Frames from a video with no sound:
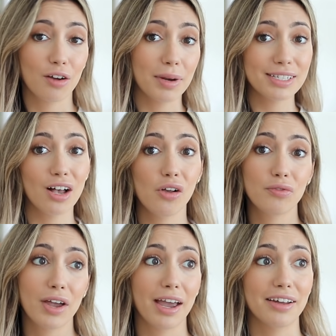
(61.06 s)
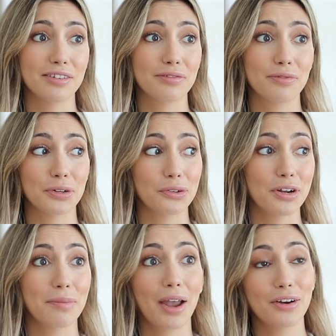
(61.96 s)
on myself and
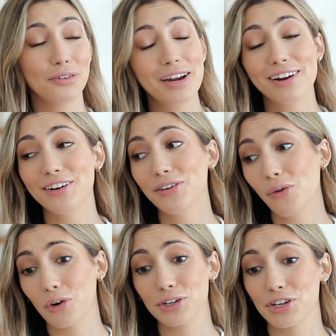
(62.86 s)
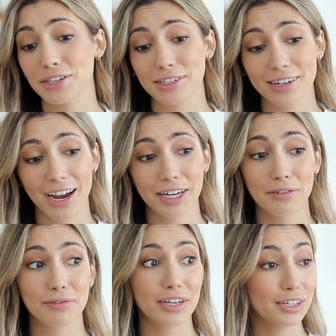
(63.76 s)
furthering my career or just kind
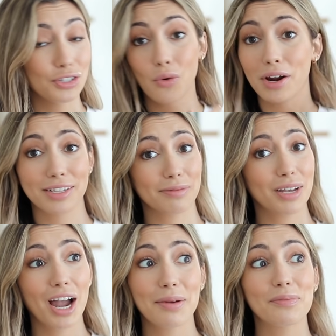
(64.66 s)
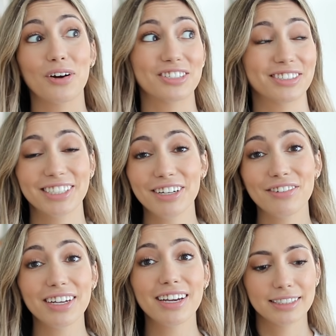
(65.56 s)
of enjoying some time watching
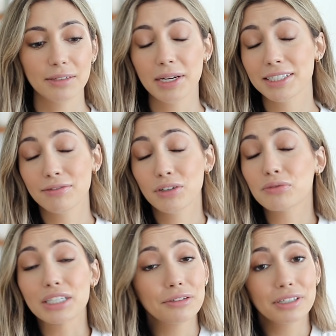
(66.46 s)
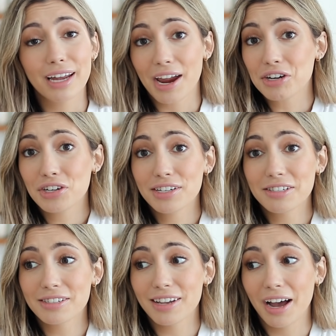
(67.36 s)
TV. And some days I feel really, really
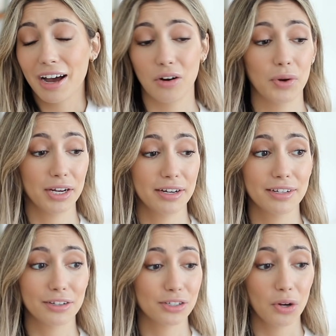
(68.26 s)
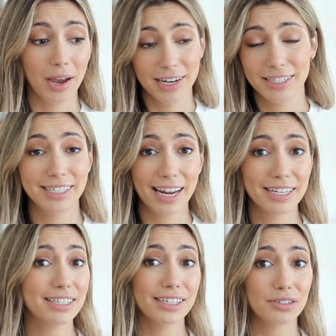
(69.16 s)
anxious. Uh, we There's no end
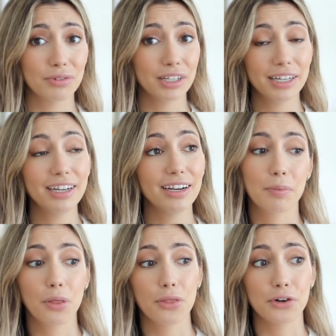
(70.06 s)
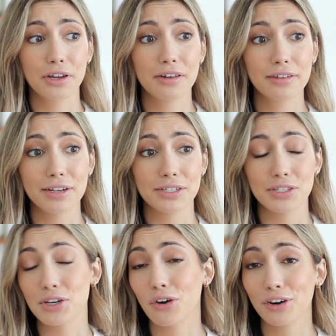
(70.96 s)
date to this really. April 30th is
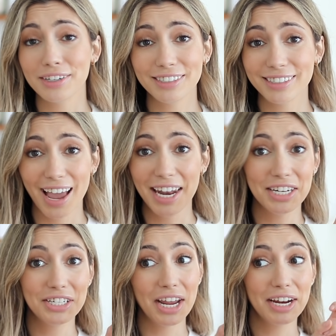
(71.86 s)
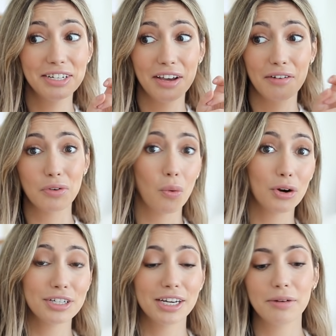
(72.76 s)
the current end date of
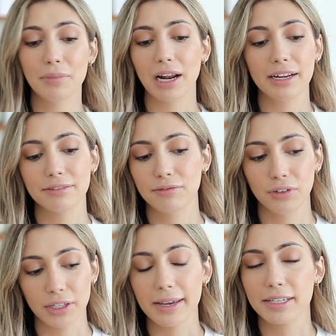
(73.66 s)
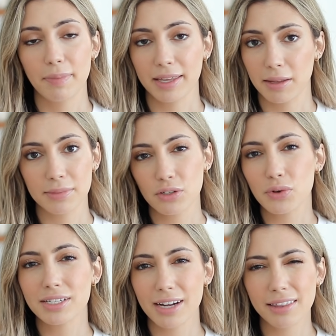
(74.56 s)
quarantine, but I fully expect expect them to
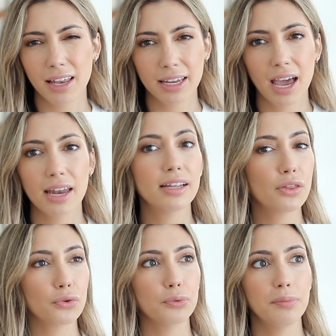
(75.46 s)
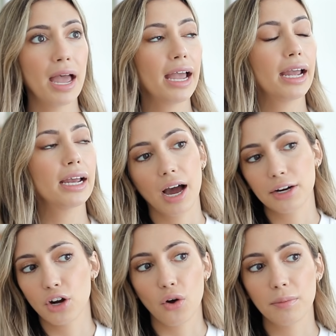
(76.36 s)
extend that again through May. I
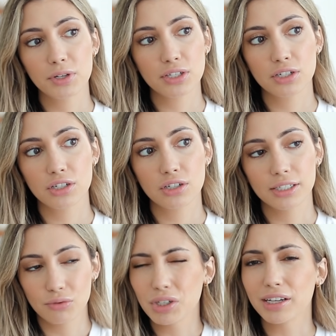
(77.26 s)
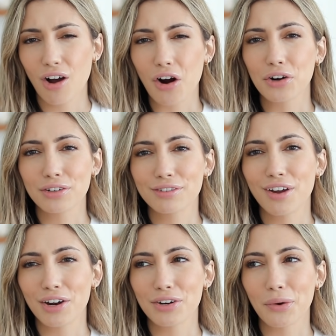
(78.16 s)
don't know, I'm just, it's really hard
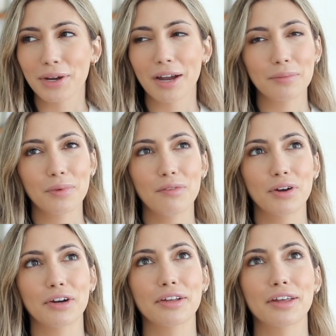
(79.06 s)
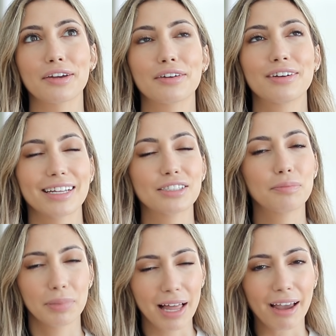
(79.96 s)
not knowing. I'm a very like, I like to
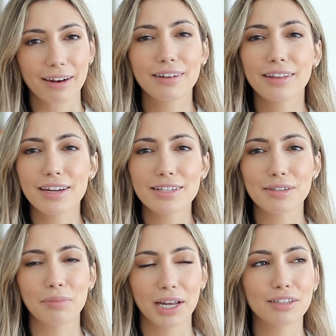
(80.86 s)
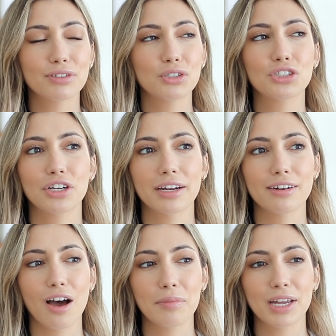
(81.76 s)
plan things and plan the future and
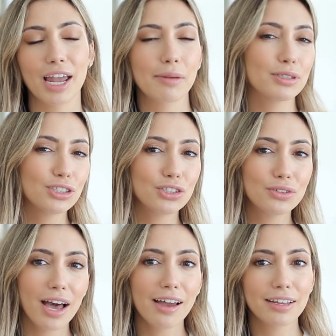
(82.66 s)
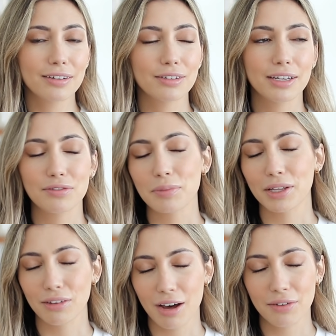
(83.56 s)
not being able to do that gives me
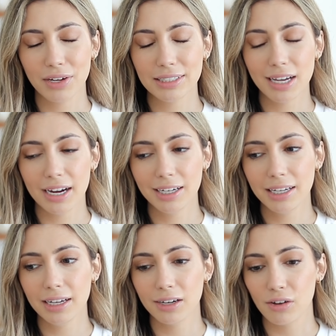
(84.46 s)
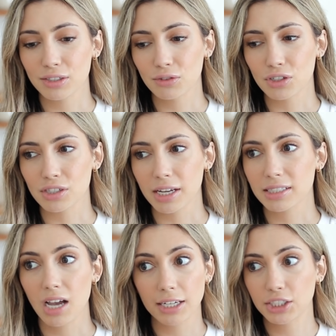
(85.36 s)
a lot of anxiety and also just
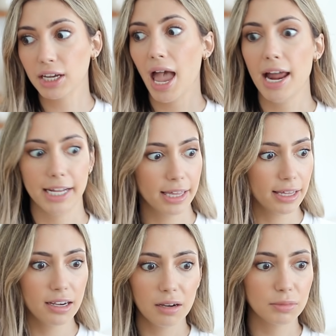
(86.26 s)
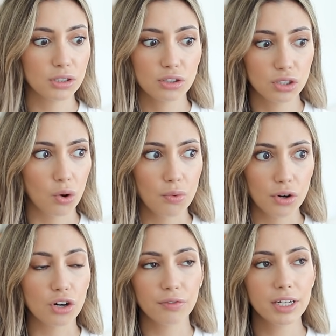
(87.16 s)
like touching anything. I'm just so
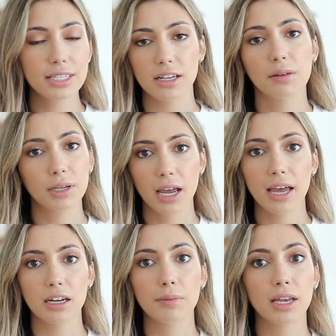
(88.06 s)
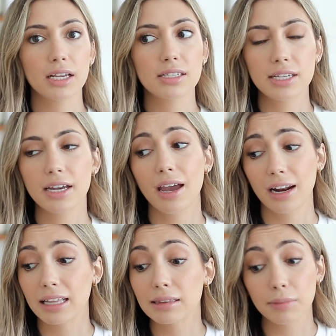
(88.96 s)
nervous that I'm gonna end up getting sick and
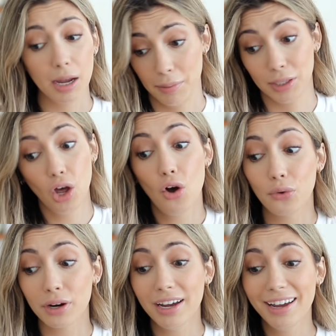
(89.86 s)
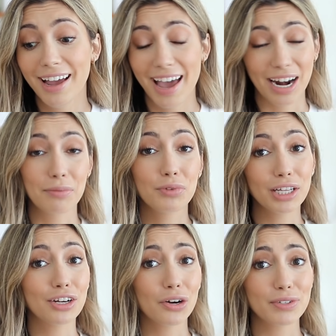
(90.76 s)
I am alone and I'm
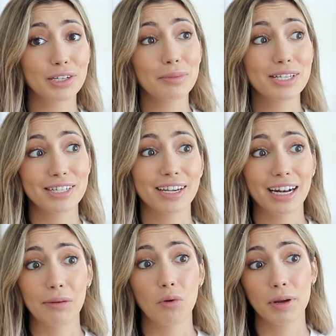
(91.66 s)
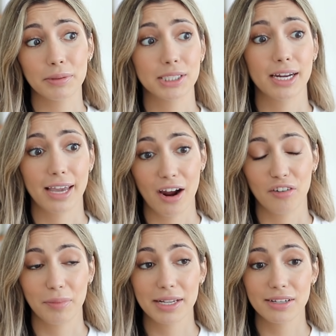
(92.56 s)
really nervous I'm gonna be sick and I won't be able to take care
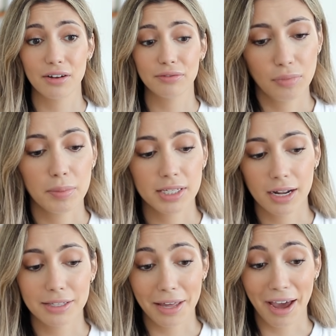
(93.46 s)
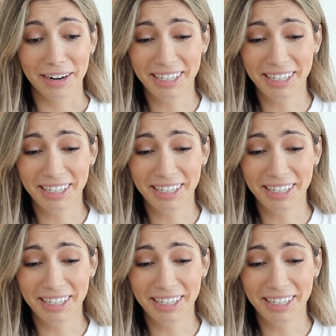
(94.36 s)
of myself. But besides that,